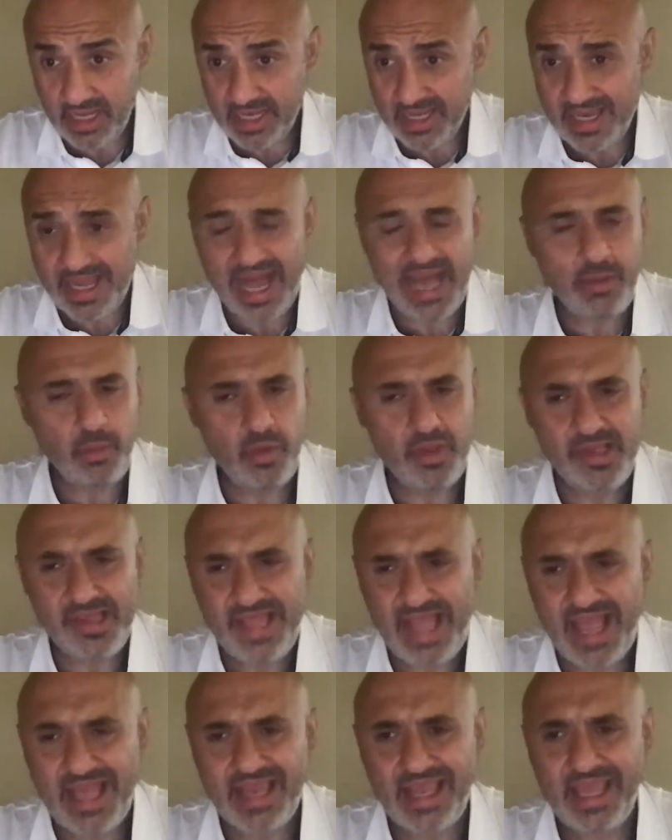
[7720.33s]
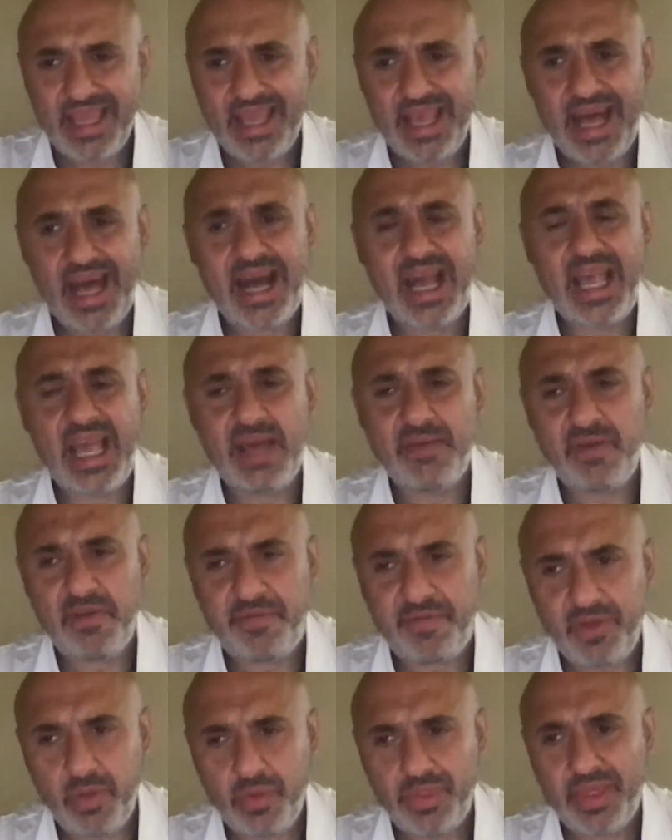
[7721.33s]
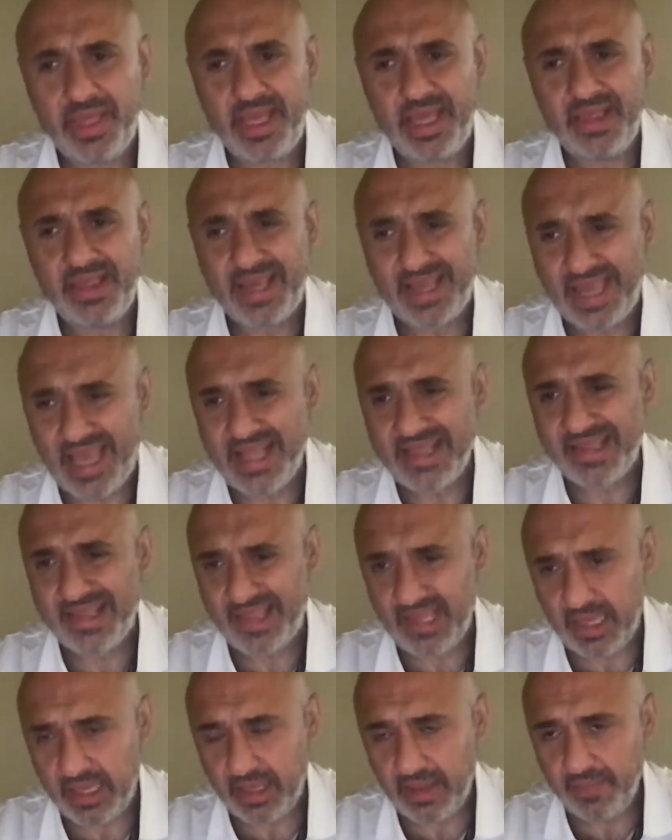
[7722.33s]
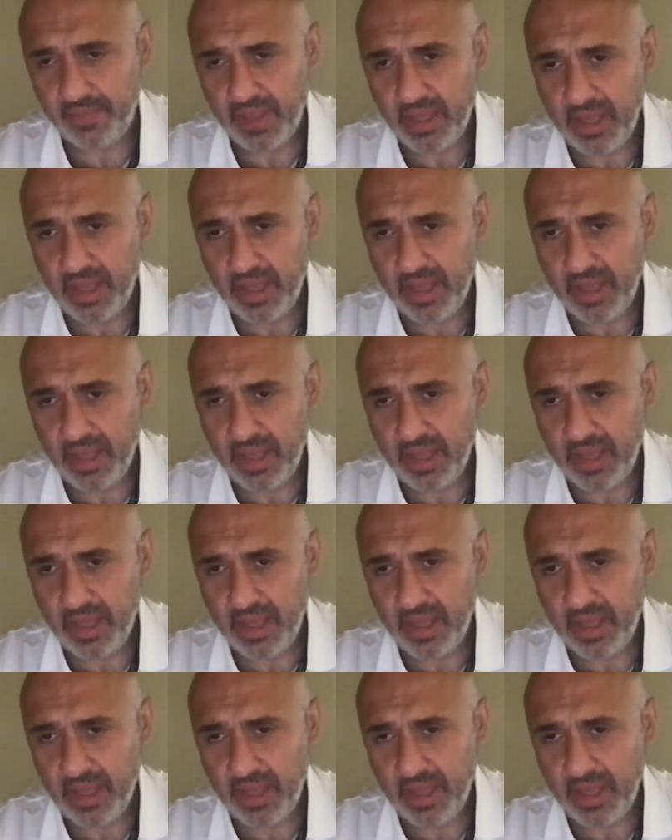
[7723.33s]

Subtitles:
Notwithstanding, I have a few things against thee,